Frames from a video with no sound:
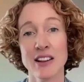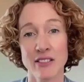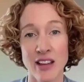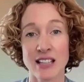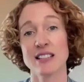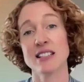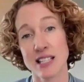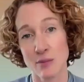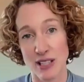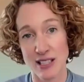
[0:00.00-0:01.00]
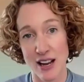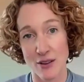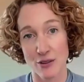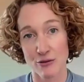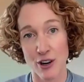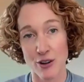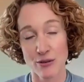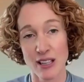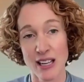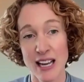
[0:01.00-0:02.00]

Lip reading: than 6 months down the road.